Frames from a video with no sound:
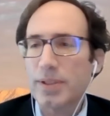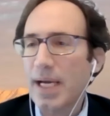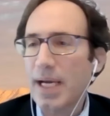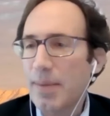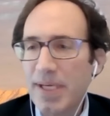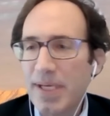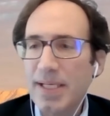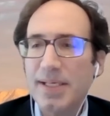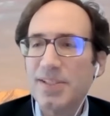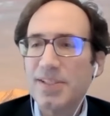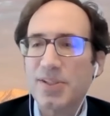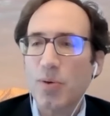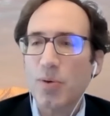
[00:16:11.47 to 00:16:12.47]

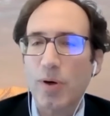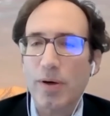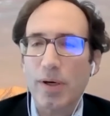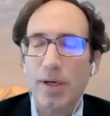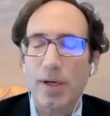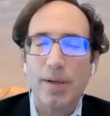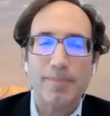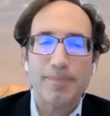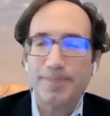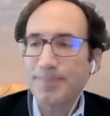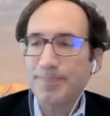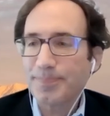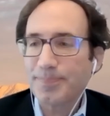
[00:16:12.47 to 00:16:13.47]
diabetes or
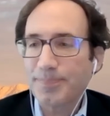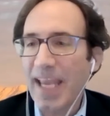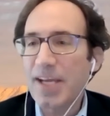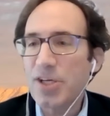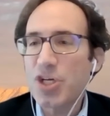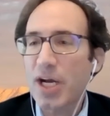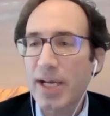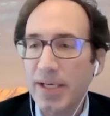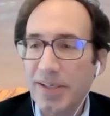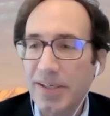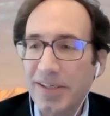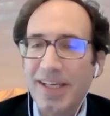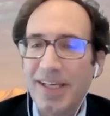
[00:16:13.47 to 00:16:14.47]

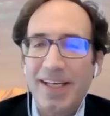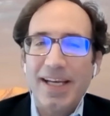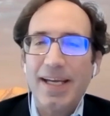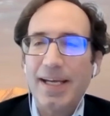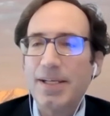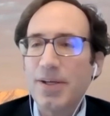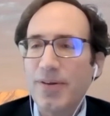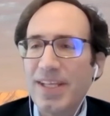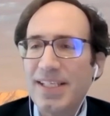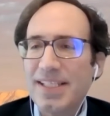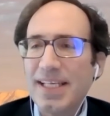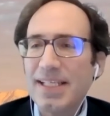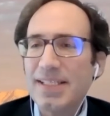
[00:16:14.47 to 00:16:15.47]
angina. And
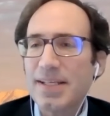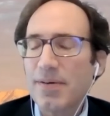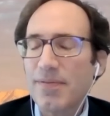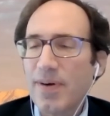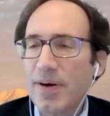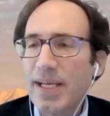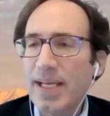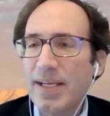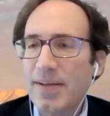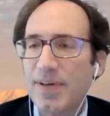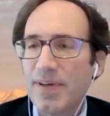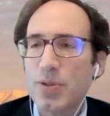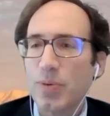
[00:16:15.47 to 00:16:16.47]
these things that are very
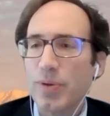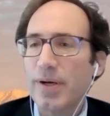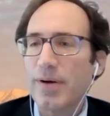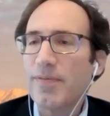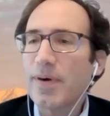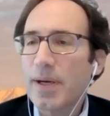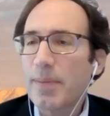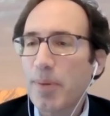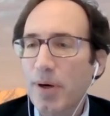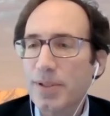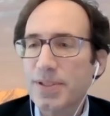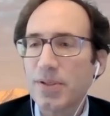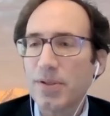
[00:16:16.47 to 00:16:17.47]
individual, that are very
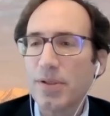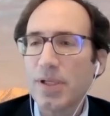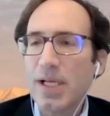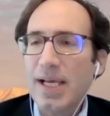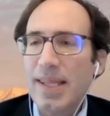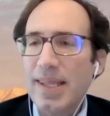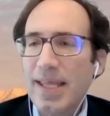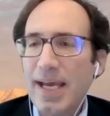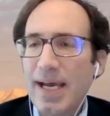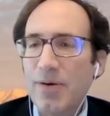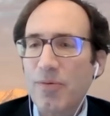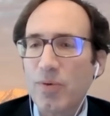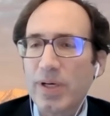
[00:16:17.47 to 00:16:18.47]
personal,
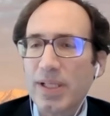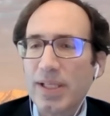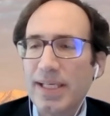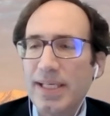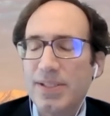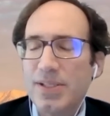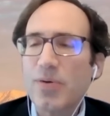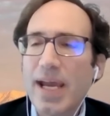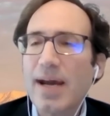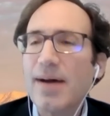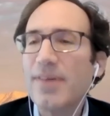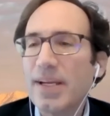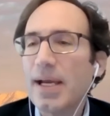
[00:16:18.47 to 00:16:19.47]
that really don't
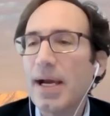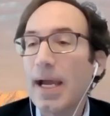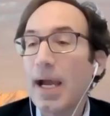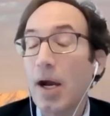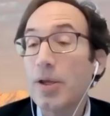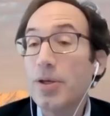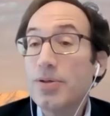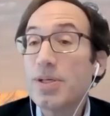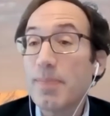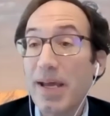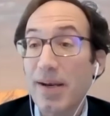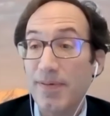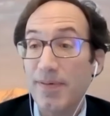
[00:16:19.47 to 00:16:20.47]
have a huge
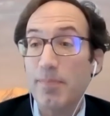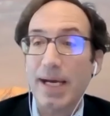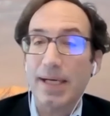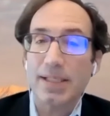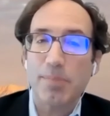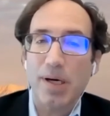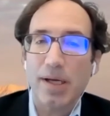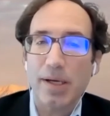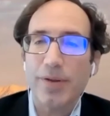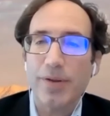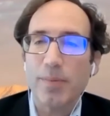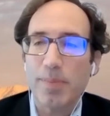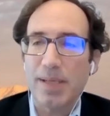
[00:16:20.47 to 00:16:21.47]
amount of impact upon
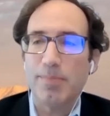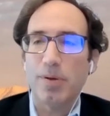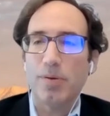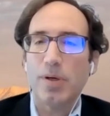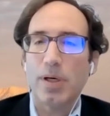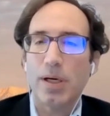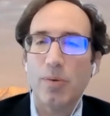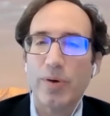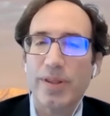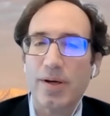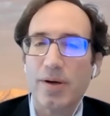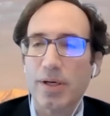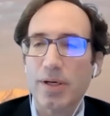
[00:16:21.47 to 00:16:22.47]
other people
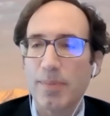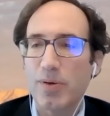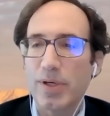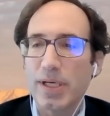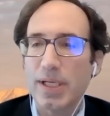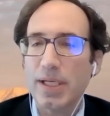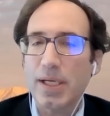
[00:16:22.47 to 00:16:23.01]
within our community.